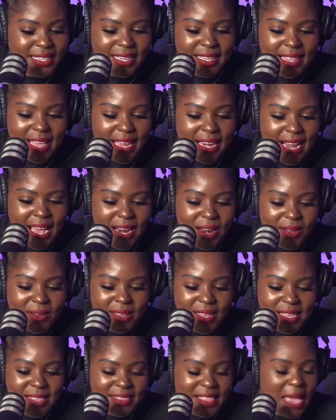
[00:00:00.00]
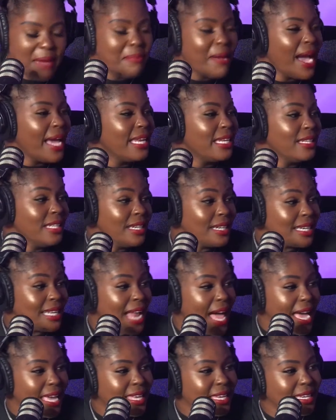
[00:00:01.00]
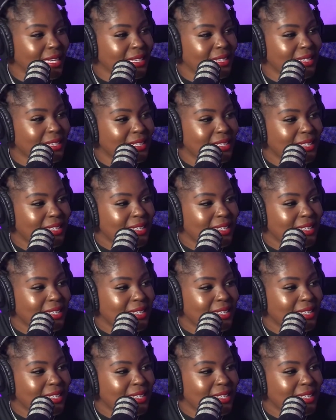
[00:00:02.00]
Yeah, they not. Hers ain't the they might look like it.